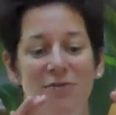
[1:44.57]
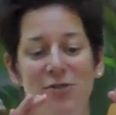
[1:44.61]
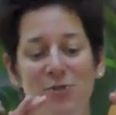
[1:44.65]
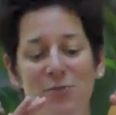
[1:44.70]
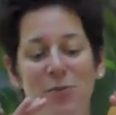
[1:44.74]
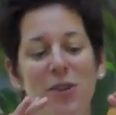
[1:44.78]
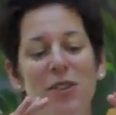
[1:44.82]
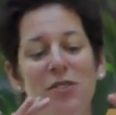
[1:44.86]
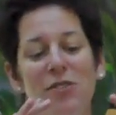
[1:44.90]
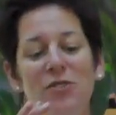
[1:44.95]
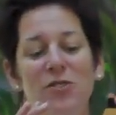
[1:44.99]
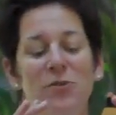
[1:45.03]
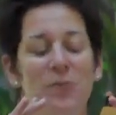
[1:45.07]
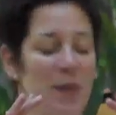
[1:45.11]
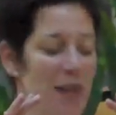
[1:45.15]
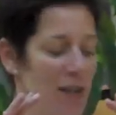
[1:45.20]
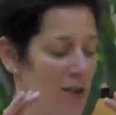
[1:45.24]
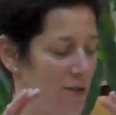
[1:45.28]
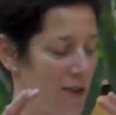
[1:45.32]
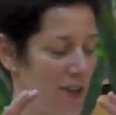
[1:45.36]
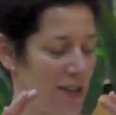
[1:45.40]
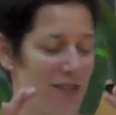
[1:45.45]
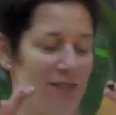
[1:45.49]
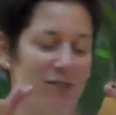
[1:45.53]
one of those big
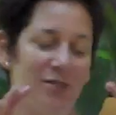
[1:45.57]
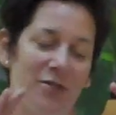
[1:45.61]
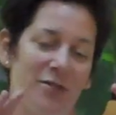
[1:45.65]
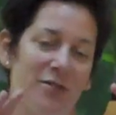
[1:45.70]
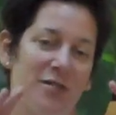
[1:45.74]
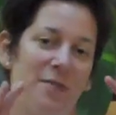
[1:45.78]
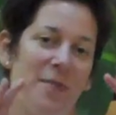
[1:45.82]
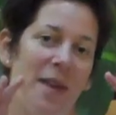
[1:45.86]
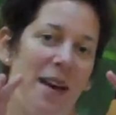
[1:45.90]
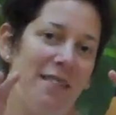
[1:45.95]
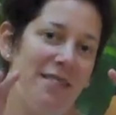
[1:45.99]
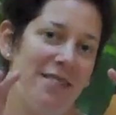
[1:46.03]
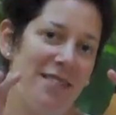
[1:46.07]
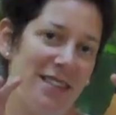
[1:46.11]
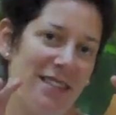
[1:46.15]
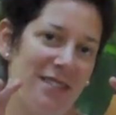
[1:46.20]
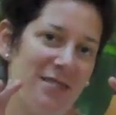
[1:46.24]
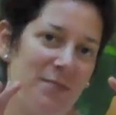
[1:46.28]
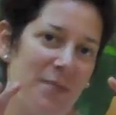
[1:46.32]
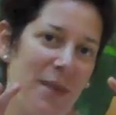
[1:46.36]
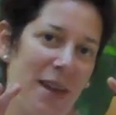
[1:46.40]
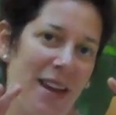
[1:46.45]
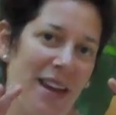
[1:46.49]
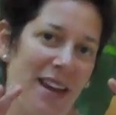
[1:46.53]
ones, so it was about this
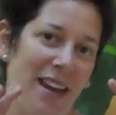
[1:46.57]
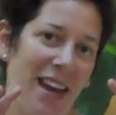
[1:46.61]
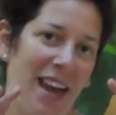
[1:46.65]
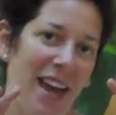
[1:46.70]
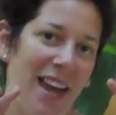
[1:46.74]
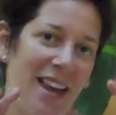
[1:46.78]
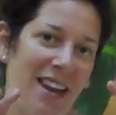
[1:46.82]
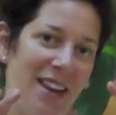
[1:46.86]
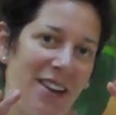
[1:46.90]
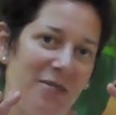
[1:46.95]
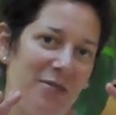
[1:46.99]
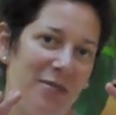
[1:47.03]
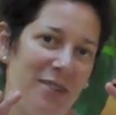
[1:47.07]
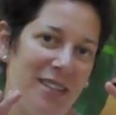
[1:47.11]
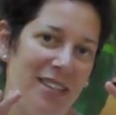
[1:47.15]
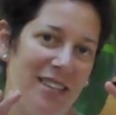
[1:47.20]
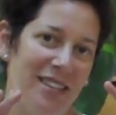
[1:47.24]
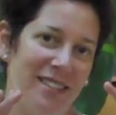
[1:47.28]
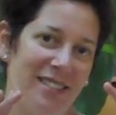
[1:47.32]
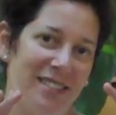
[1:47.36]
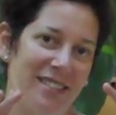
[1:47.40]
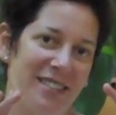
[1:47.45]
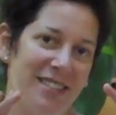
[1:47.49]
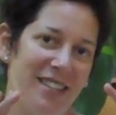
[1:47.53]
big, and it
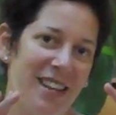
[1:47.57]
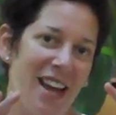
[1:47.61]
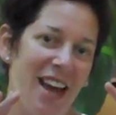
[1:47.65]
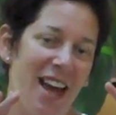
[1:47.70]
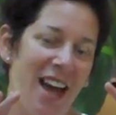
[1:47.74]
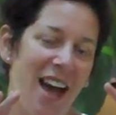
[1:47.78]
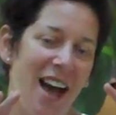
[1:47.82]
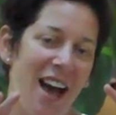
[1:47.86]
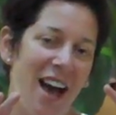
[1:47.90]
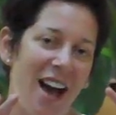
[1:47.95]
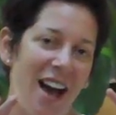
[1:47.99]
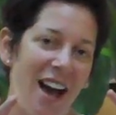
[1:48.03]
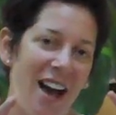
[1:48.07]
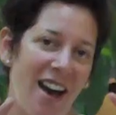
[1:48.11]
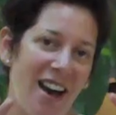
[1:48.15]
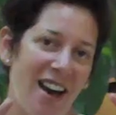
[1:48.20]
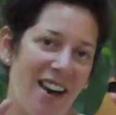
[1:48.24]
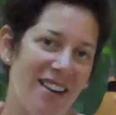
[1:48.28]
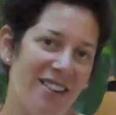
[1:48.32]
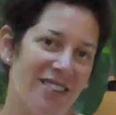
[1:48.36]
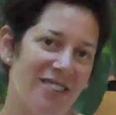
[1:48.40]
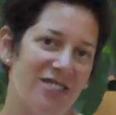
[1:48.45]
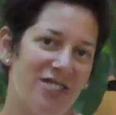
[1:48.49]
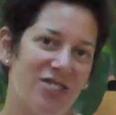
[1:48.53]
was
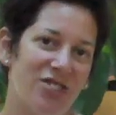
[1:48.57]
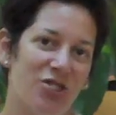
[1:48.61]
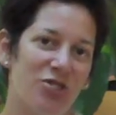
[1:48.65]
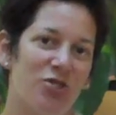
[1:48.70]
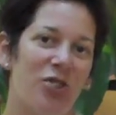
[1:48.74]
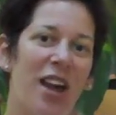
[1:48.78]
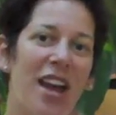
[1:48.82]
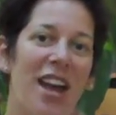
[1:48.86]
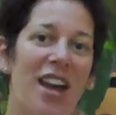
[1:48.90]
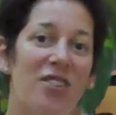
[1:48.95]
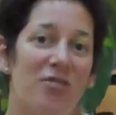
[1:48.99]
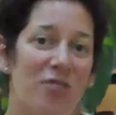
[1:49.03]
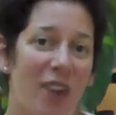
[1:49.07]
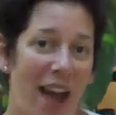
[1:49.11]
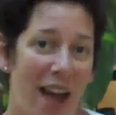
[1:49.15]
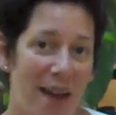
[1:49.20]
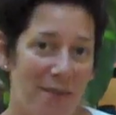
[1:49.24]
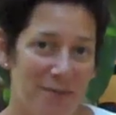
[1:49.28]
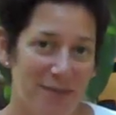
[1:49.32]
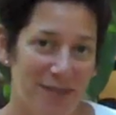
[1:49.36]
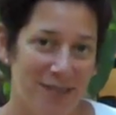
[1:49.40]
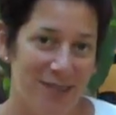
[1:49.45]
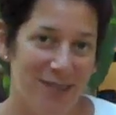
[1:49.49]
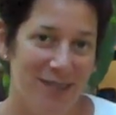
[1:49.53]
saran
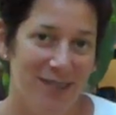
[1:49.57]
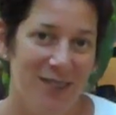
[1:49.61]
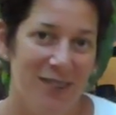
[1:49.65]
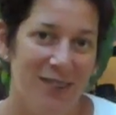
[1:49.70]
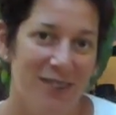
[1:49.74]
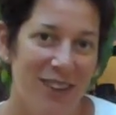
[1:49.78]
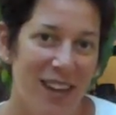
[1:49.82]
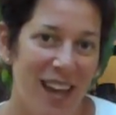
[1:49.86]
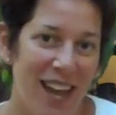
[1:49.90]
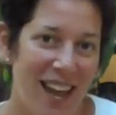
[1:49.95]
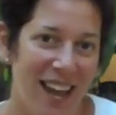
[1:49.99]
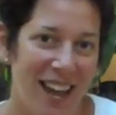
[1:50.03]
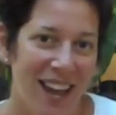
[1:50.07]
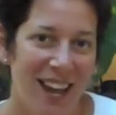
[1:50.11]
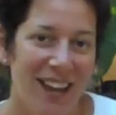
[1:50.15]
wrapped, okay?